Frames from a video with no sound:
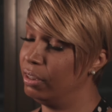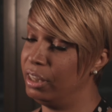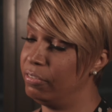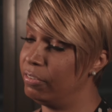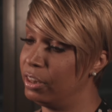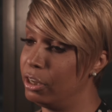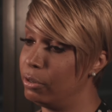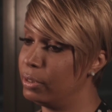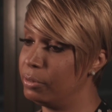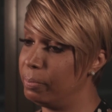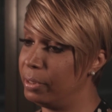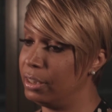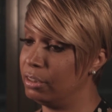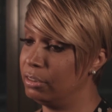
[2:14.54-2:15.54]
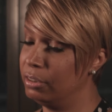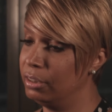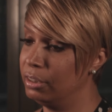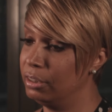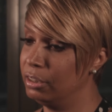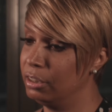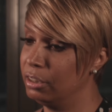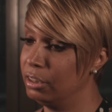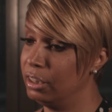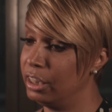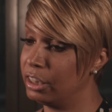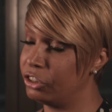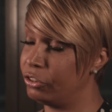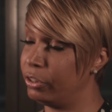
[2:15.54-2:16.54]
even though it's been
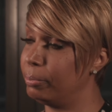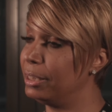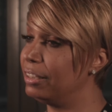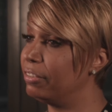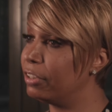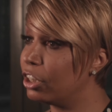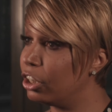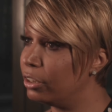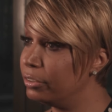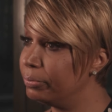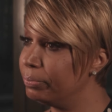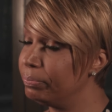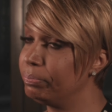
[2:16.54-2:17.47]
extremely difficult,